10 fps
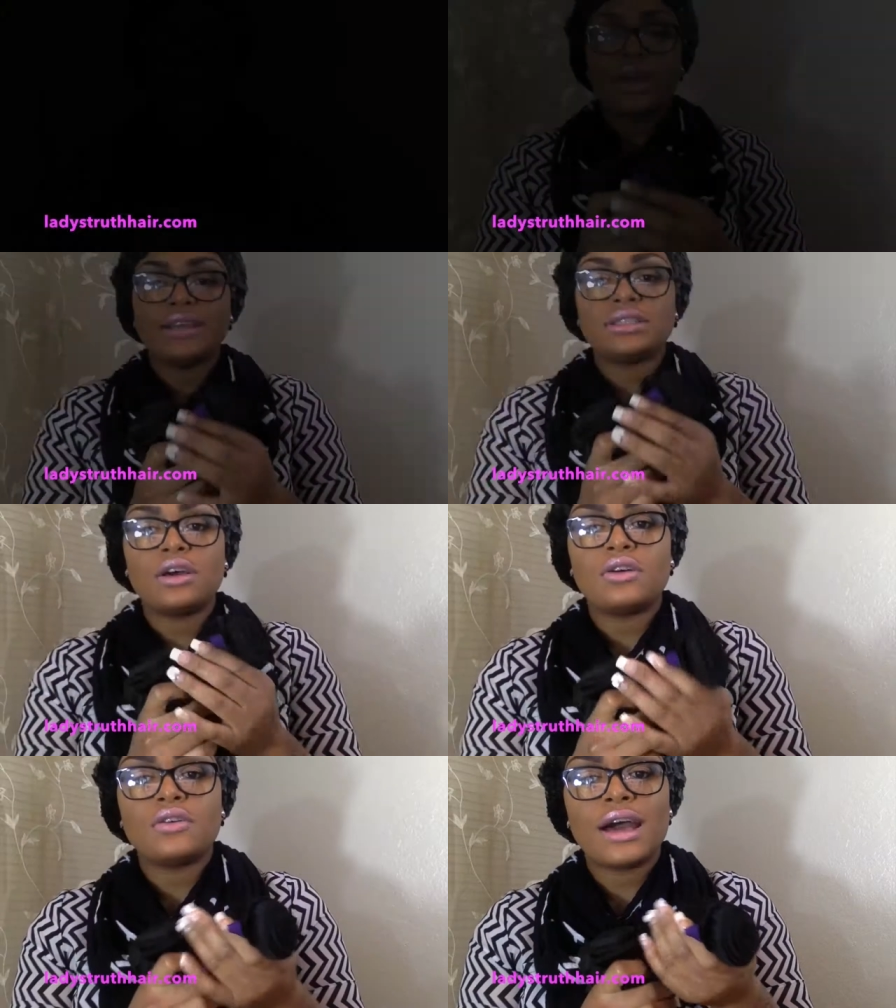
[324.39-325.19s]
Okay,
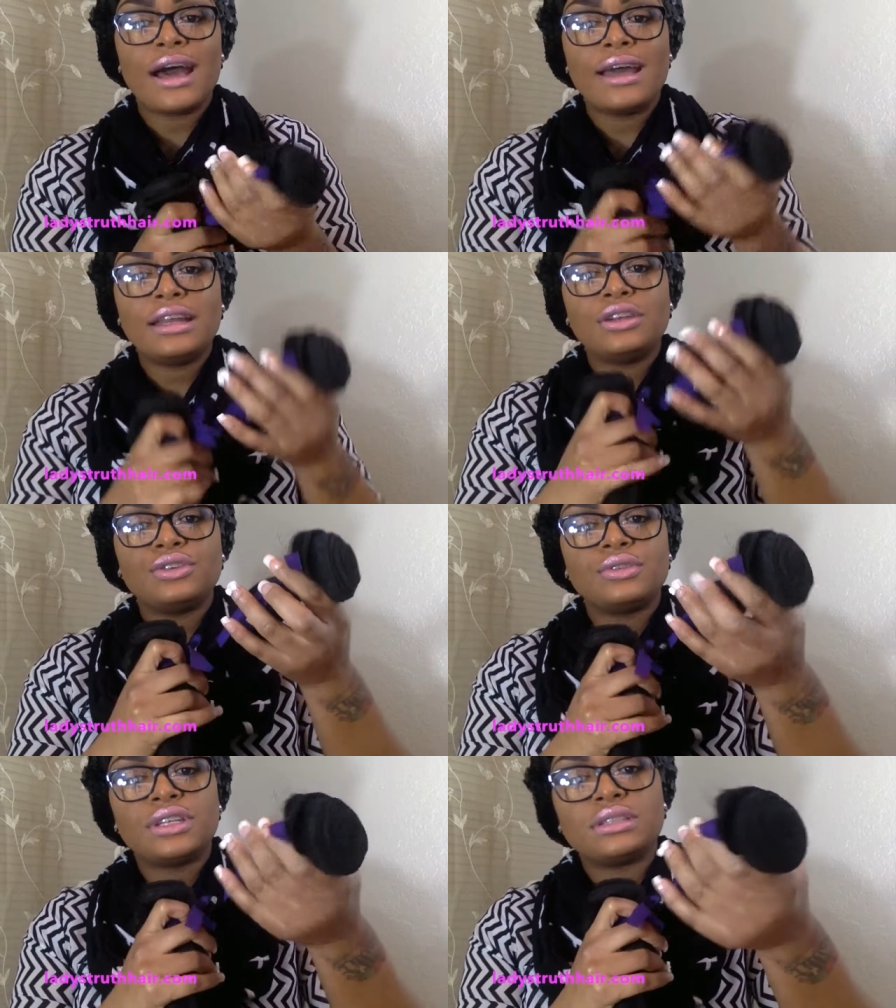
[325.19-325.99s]
so I didn't
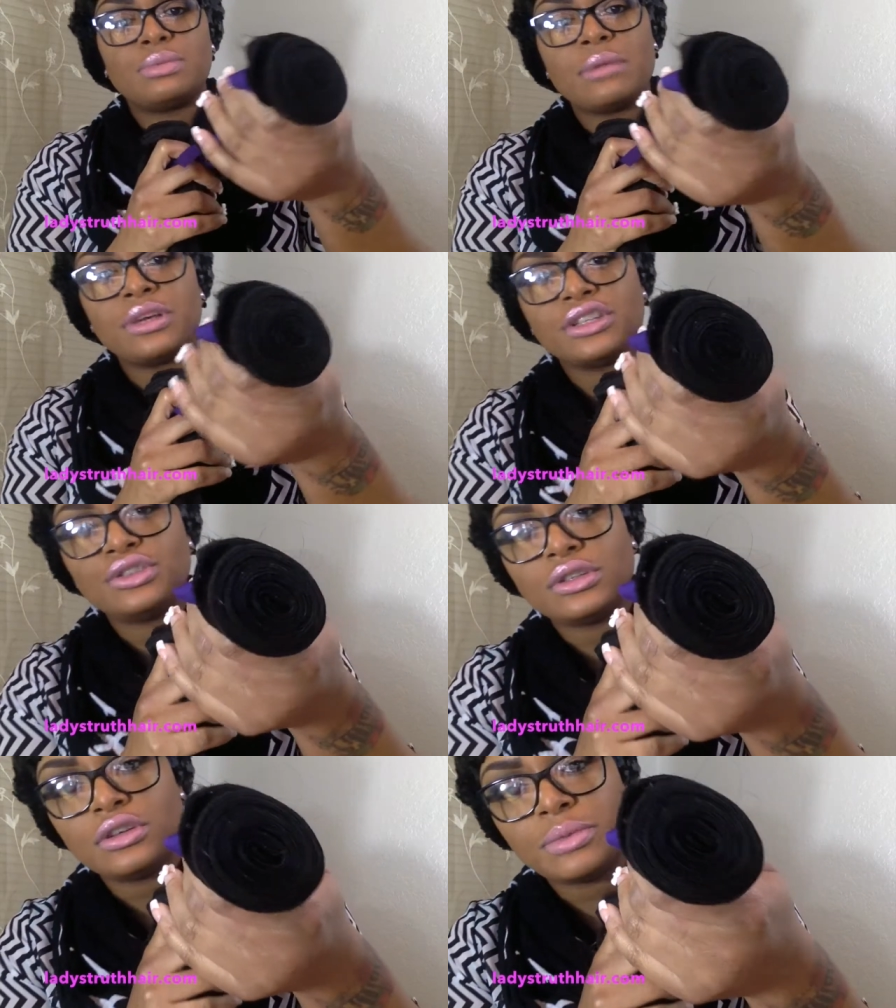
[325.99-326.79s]
do this, but I'm going to
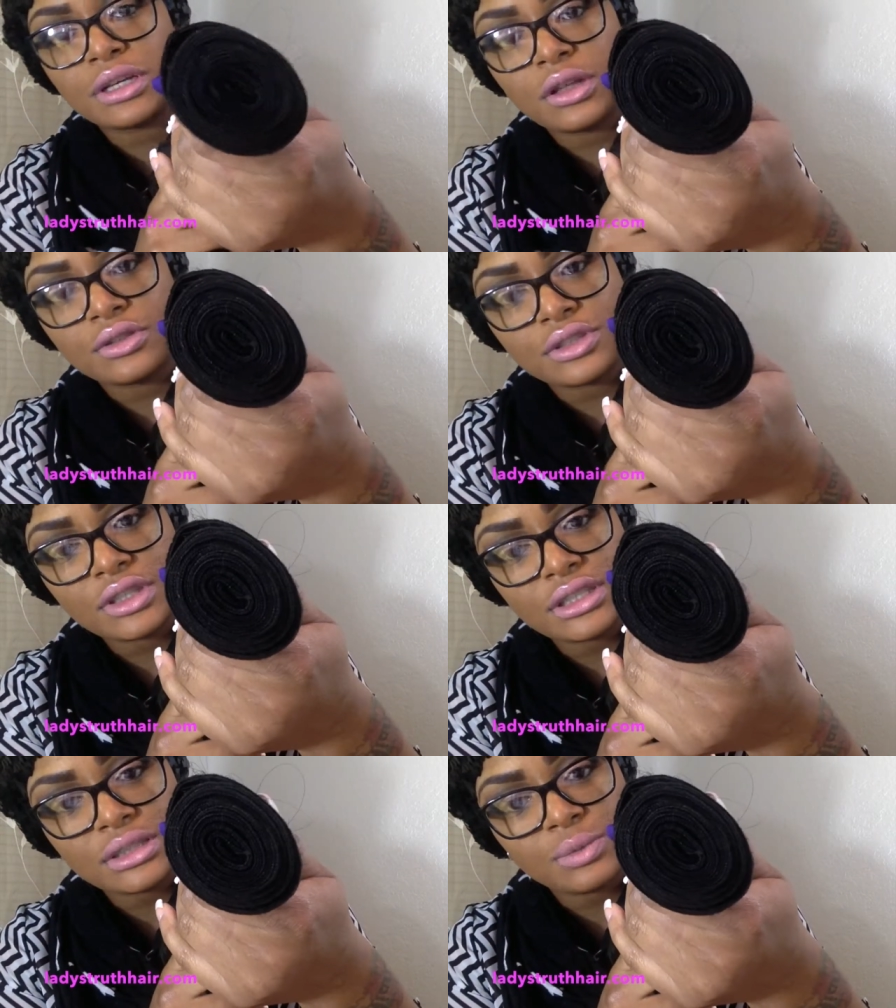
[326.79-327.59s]
get you a little bit closer.
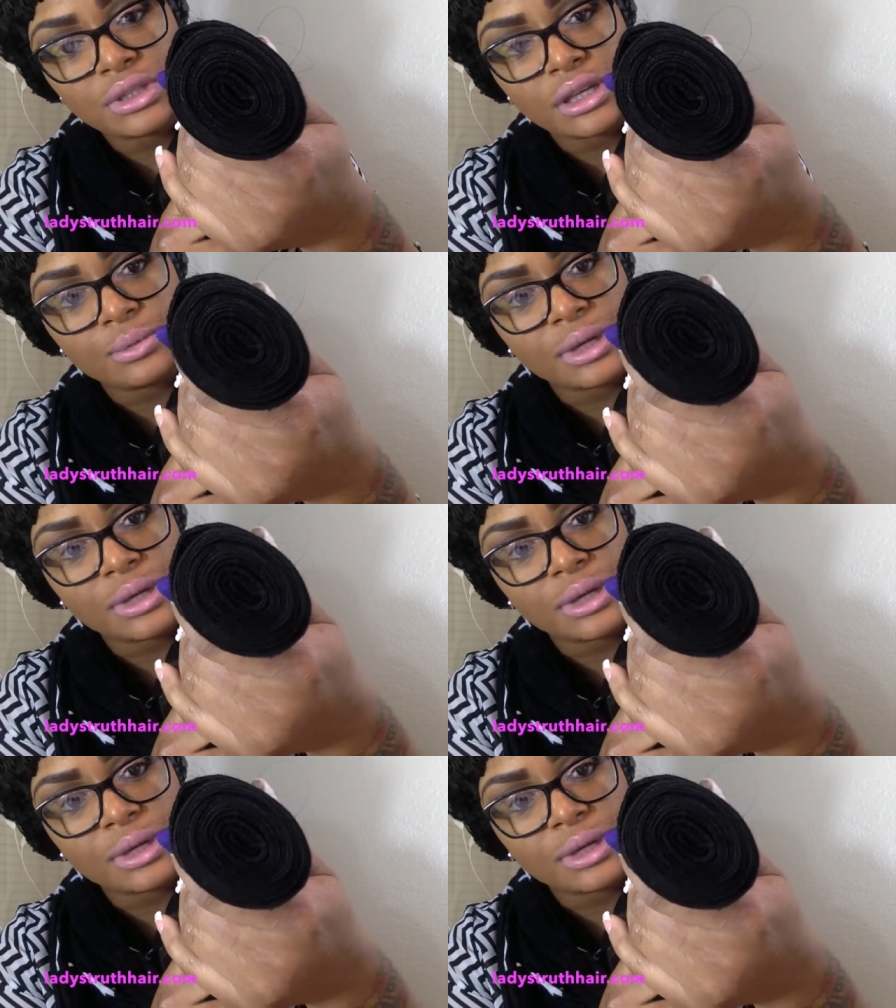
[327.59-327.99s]
This is what their